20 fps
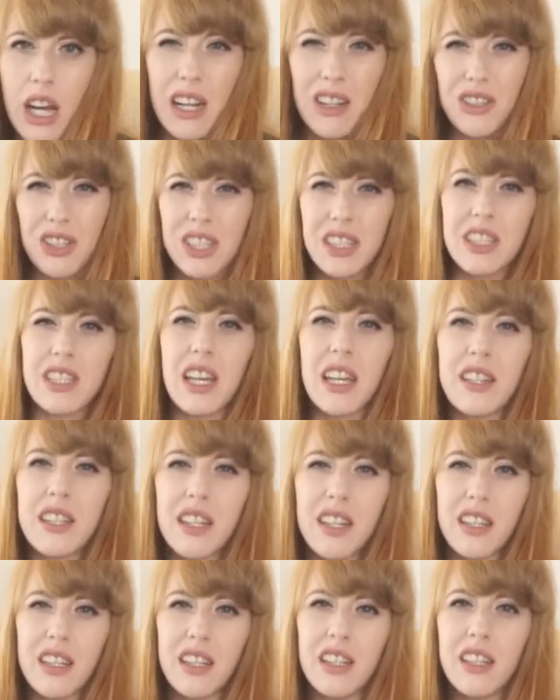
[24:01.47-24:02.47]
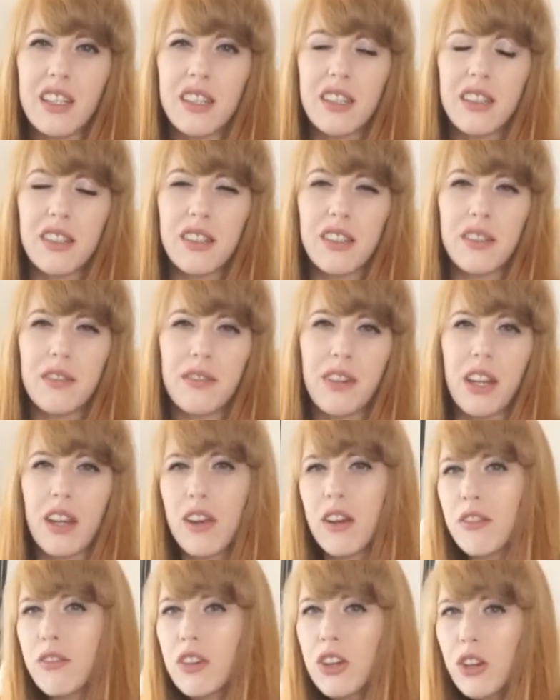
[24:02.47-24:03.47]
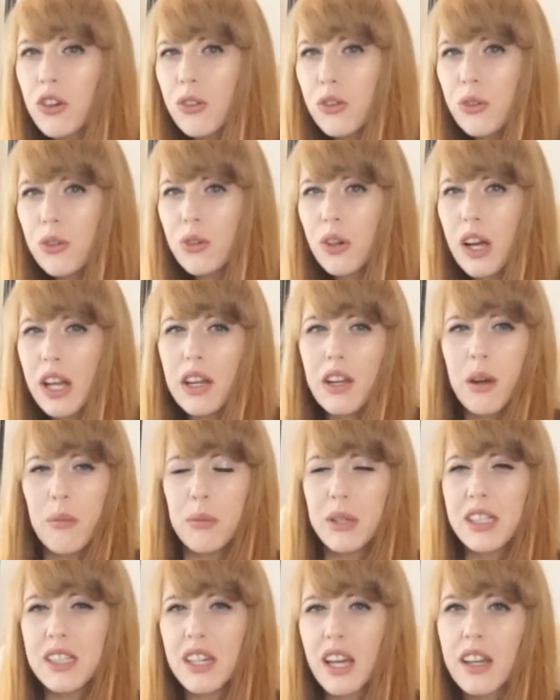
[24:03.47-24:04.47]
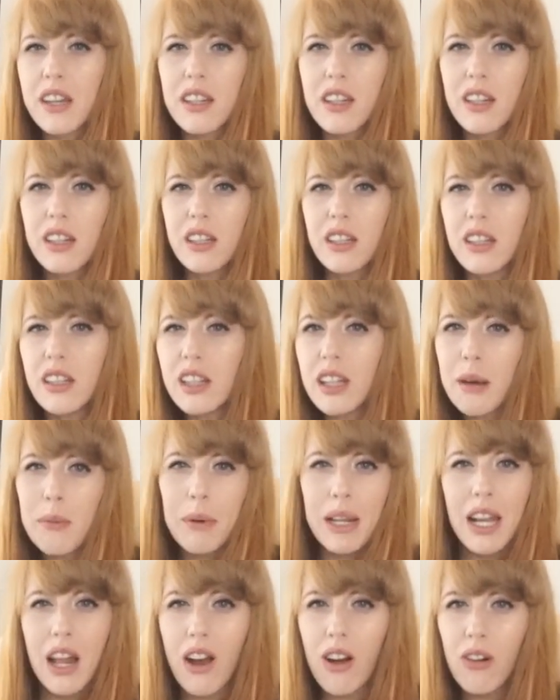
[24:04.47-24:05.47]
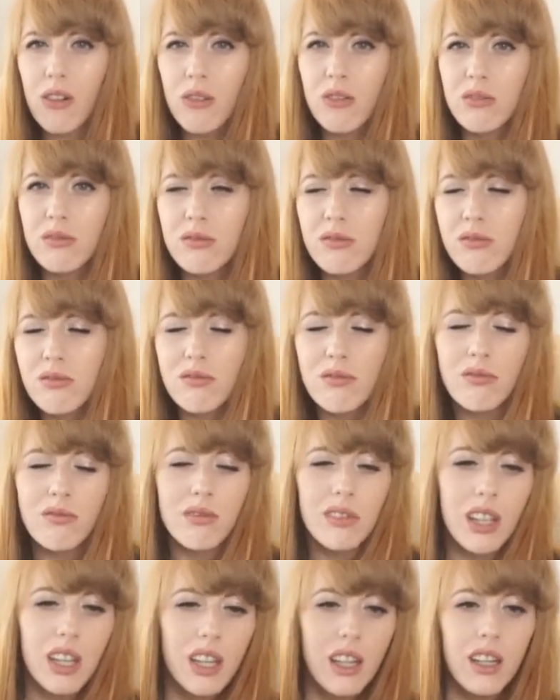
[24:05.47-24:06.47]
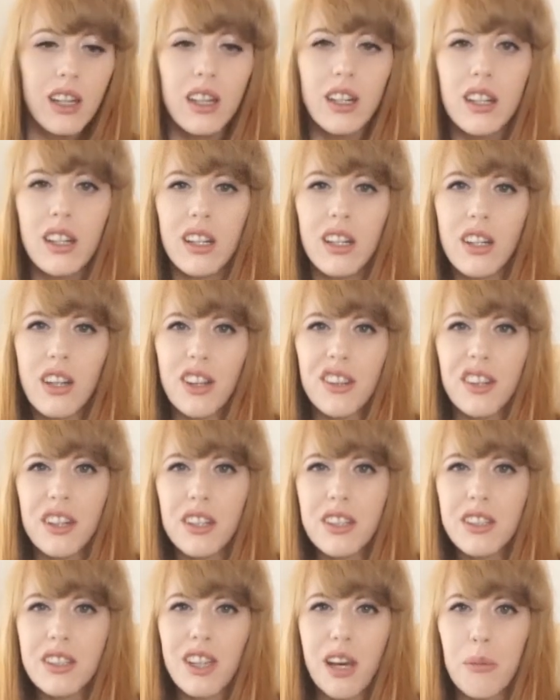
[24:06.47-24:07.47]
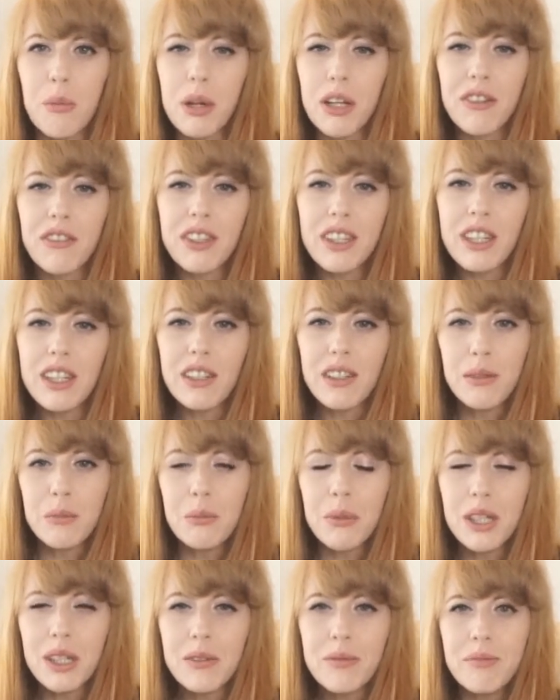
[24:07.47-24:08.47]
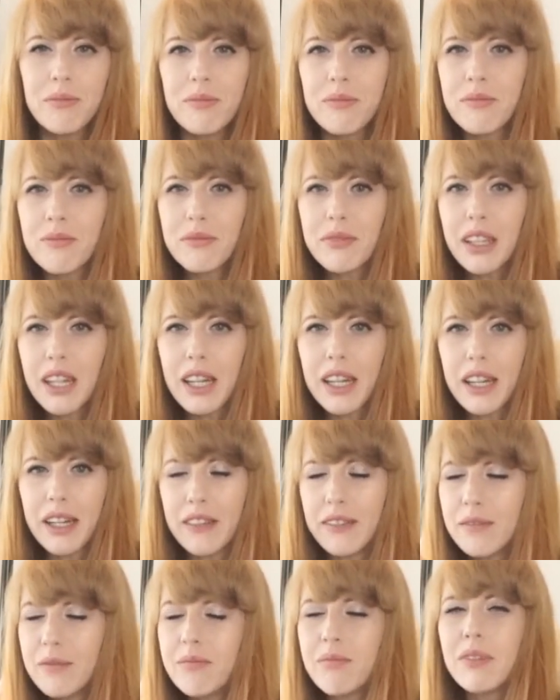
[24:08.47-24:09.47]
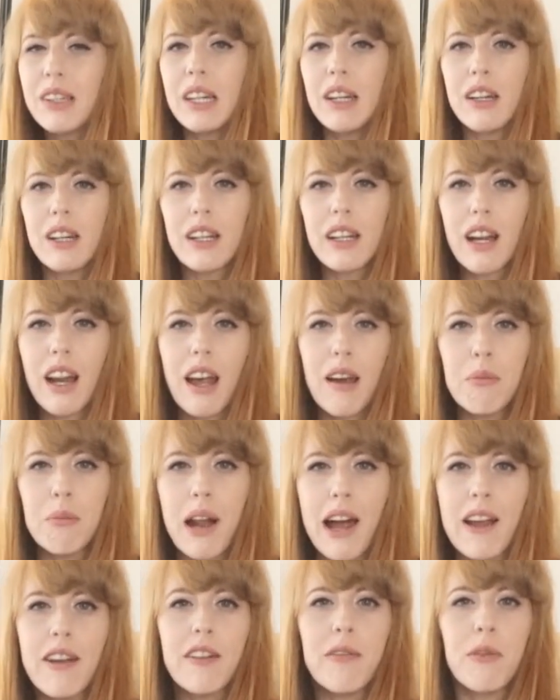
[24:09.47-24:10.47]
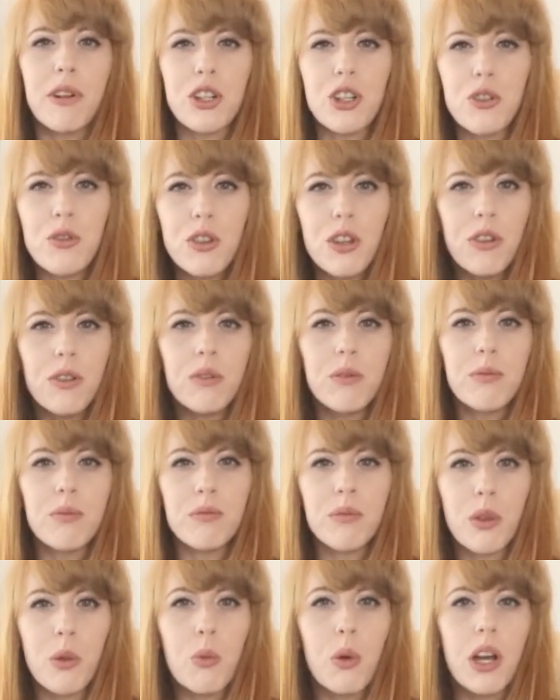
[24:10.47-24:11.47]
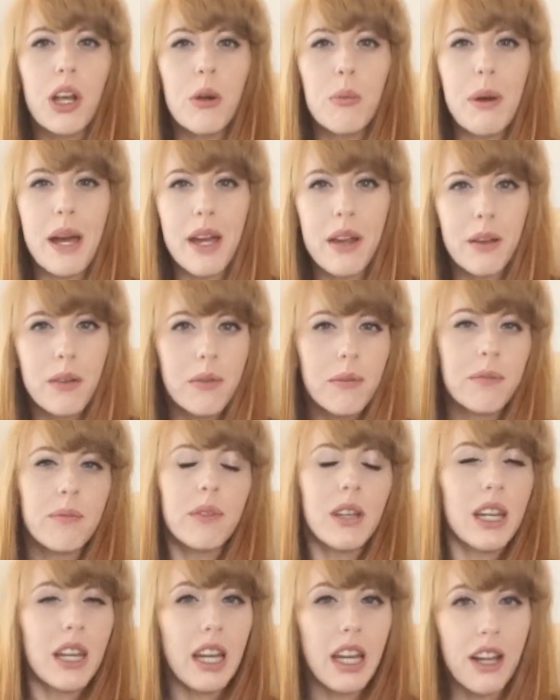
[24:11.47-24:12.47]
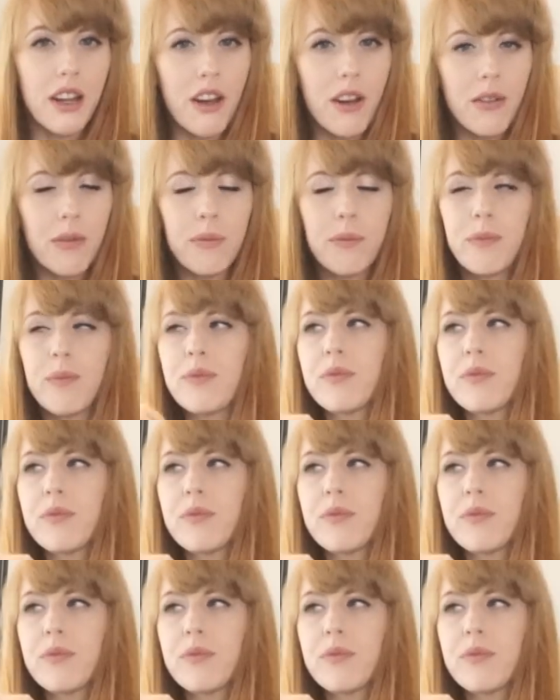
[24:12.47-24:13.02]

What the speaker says: I was in Sentinel. If any of you end up in Sentinel, let me know. Not that it's that big of a deal, but hey, gotta have pride in what you do, where you been, you know?